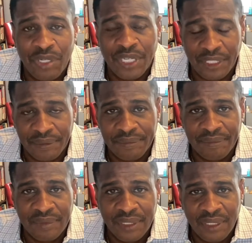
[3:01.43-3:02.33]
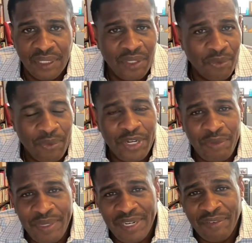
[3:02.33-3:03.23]
cooking. Well, what do
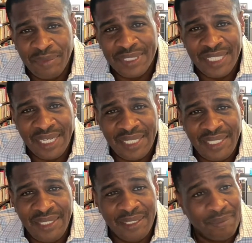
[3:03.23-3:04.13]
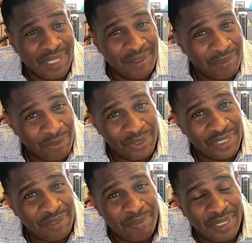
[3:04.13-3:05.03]
you mean everyone's got to eat? I'm like, well,
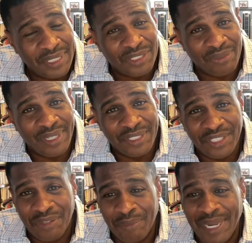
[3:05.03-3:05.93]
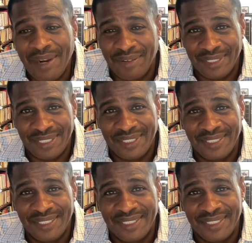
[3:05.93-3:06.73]
what's the biggest threat to your marriage?